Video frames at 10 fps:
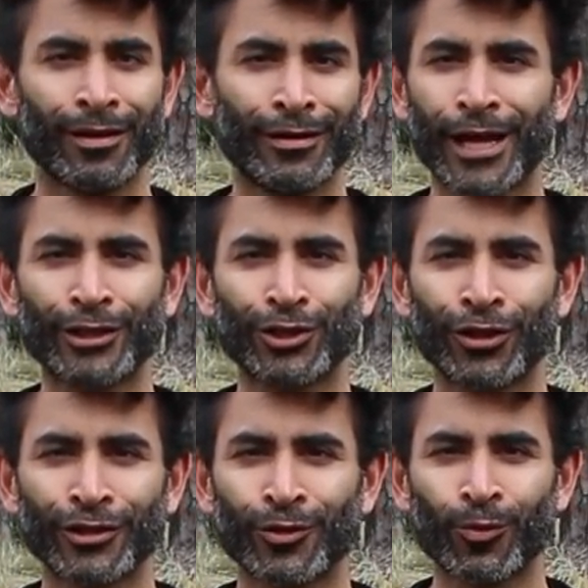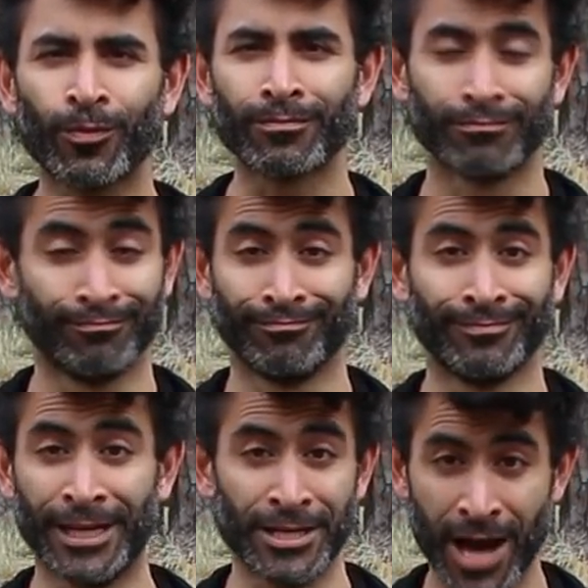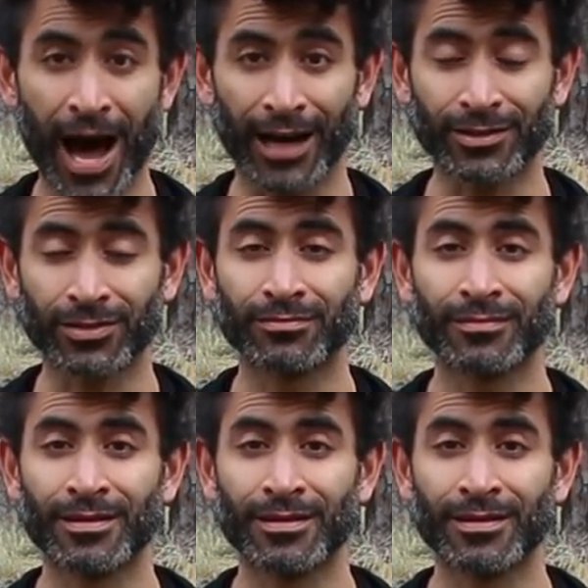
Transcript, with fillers: Nature doesn't, did not